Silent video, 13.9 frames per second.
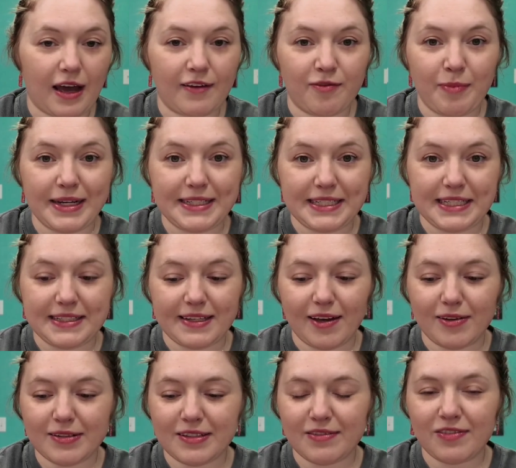have my
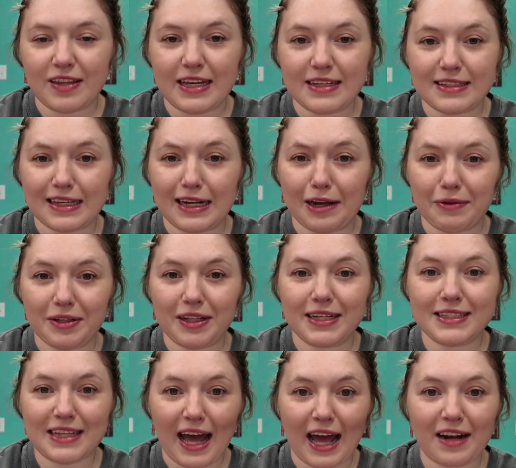details of things. And I
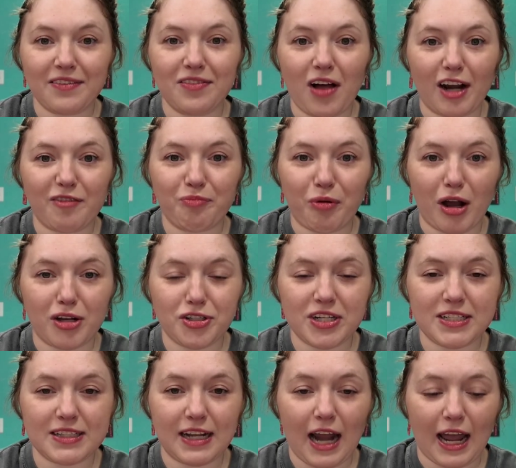realized I had a lot of
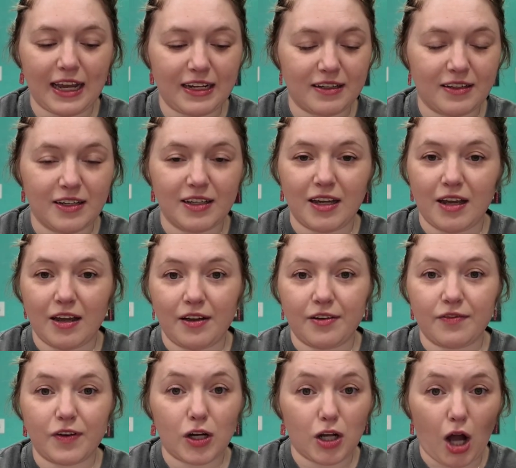projects that I had
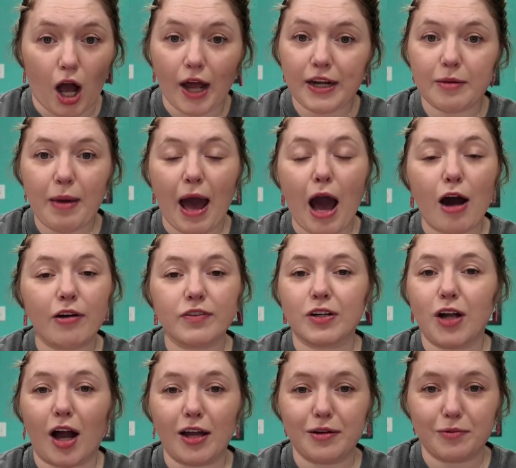
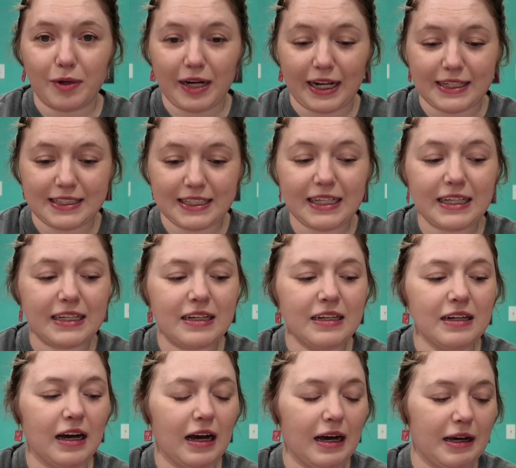forgotten what I did.
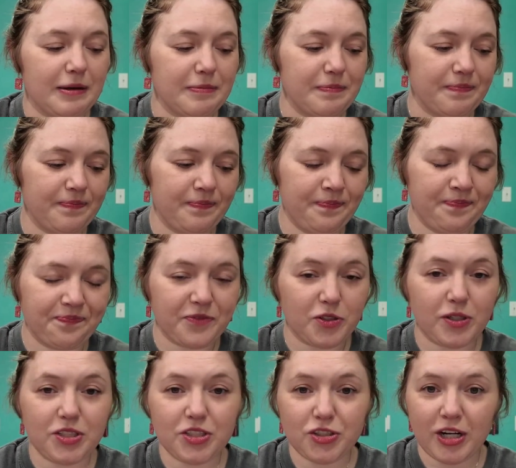
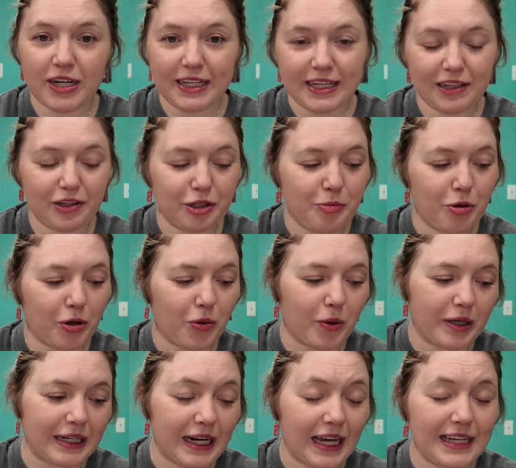So I just try to get a little more
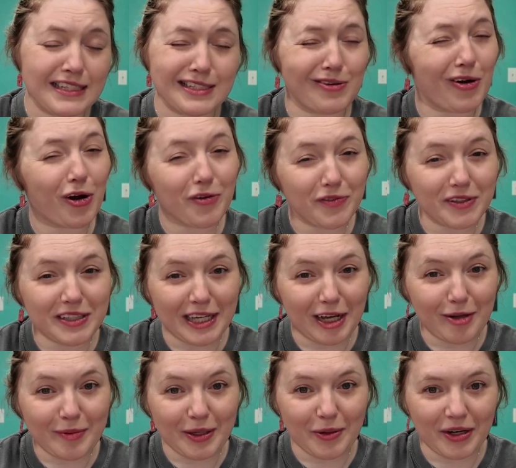organized. So hopefully
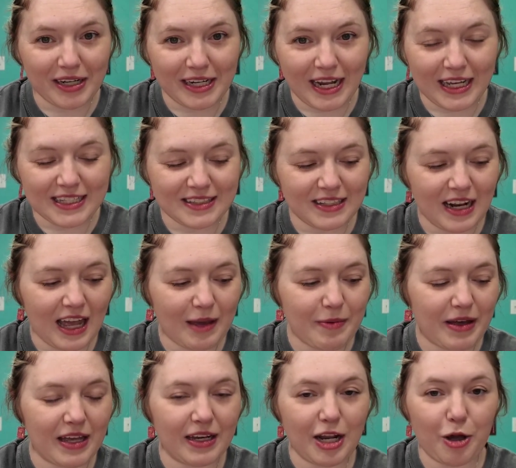I'll be organized today,
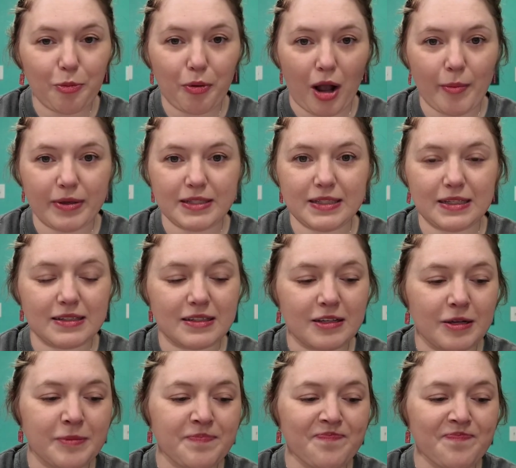but no promises.